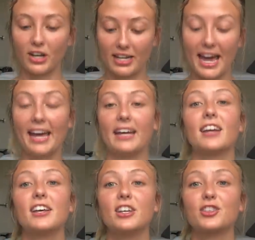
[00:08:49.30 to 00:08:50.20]
okay,
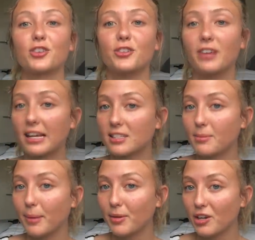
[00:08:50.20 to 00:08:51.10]
so next in
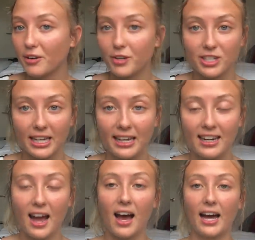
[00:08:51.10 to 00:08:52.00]
my beauty routine,
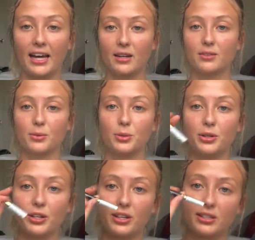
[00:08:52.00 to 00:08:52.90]
I
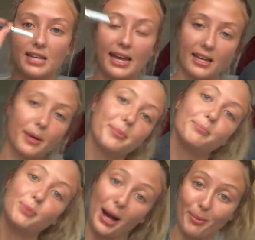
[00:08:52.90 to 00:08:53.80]
would take a
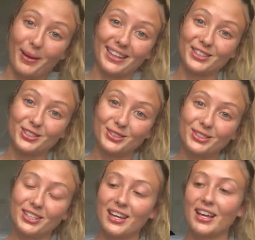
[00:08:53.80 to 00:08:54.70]
brow pencil
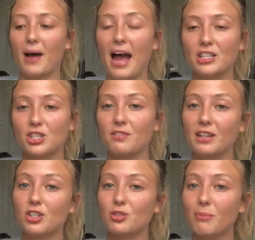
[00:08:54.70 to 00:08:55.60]
I just
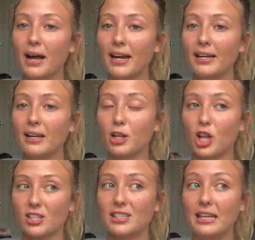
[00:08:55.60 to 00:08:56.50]
finished mine, the
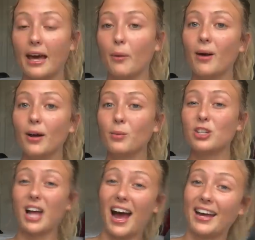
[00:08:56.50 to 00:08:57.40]
Glossier one,
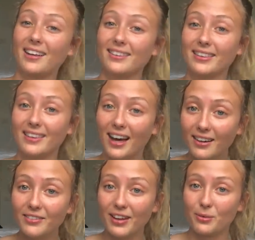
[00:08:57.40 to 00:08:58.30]
which I
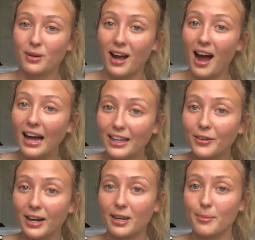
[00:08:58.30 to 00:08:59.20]
love and would highly
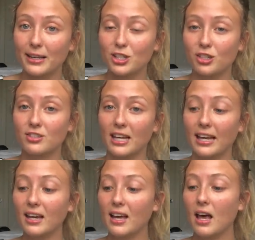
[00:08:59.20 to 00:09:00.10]
recommend
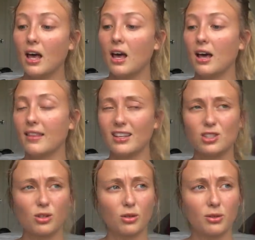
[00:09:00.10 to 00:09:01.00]
using. I think it's
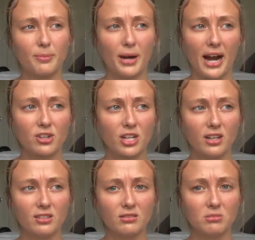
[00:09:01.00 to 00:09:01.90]
called the Brow Gel.